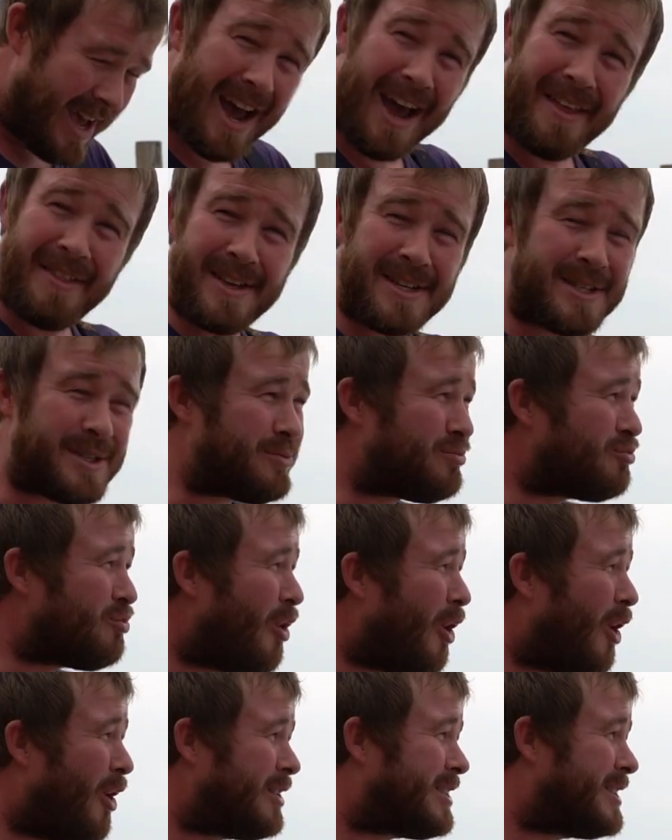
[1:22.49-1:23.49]
and this
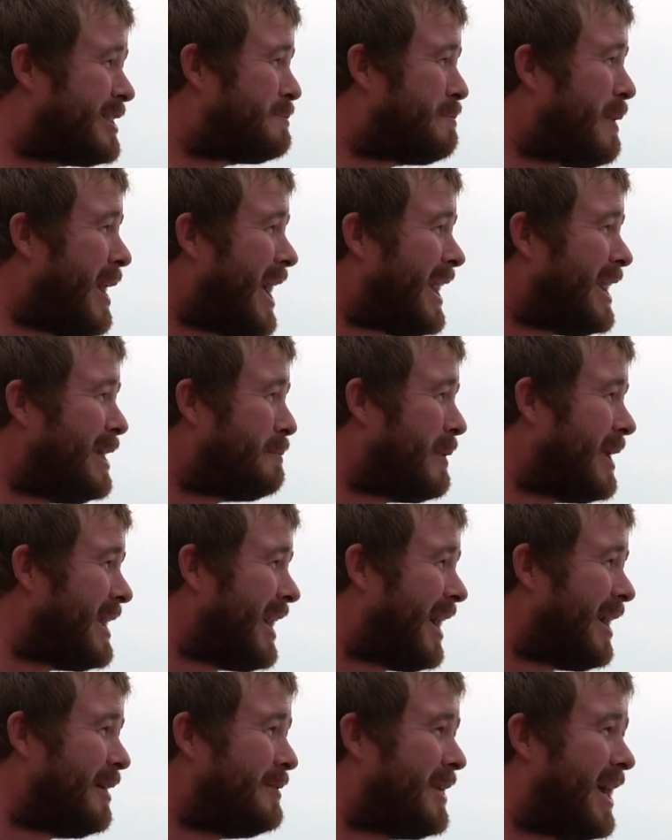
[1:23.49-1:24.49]
rod has barely
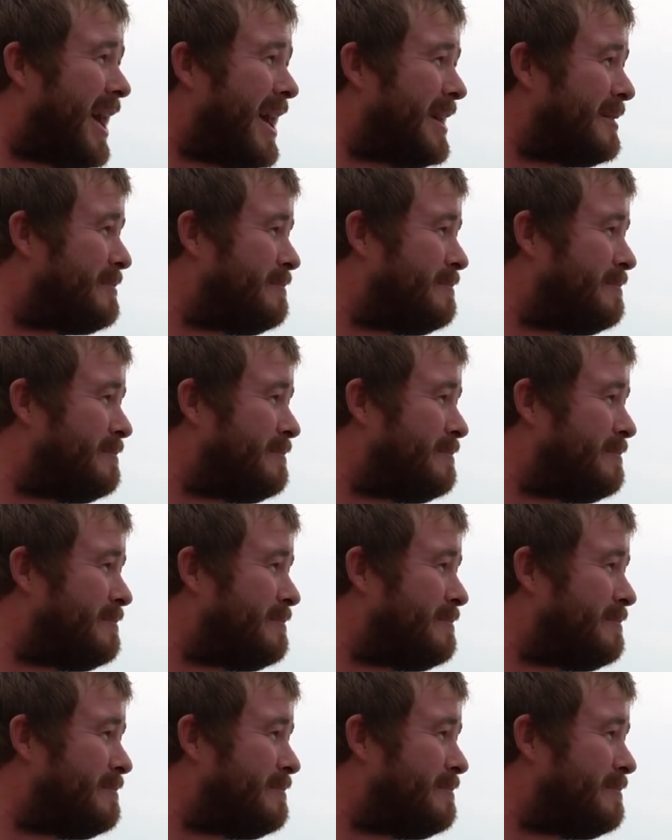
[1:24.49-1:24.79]
been out there,